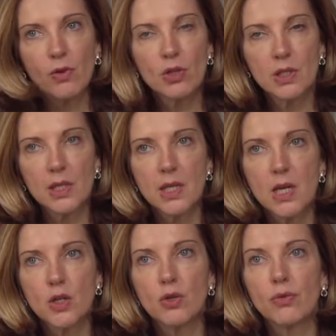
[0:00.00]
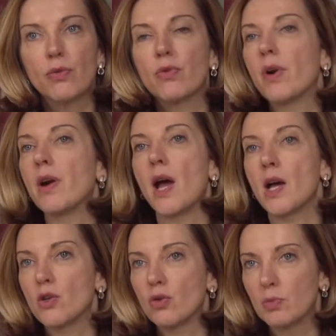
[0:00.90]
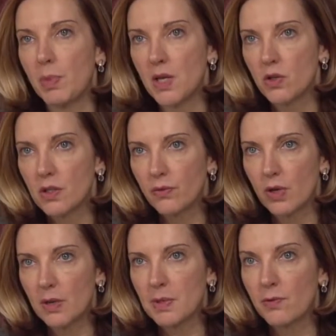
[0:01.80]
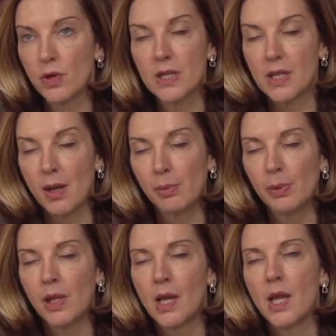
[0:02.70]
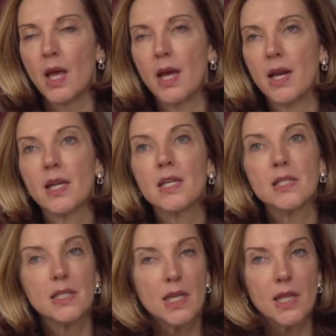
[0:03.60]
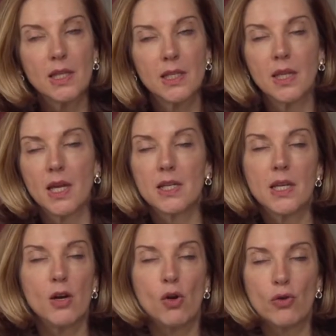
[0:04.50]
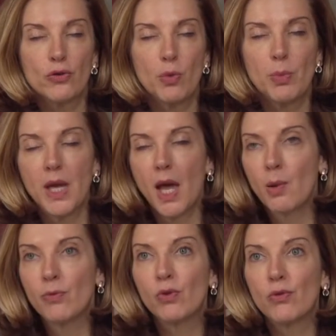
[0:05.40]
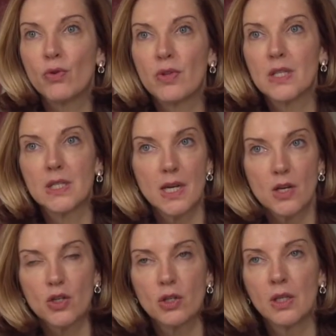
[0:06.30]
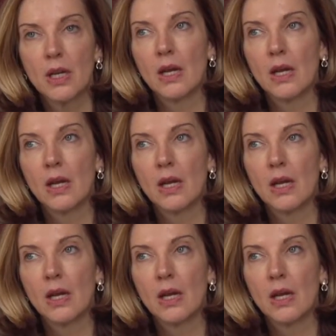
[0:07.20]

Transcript: consultation for very anxious patients, for, for example. And I can see that it can also be helpful for the surgeon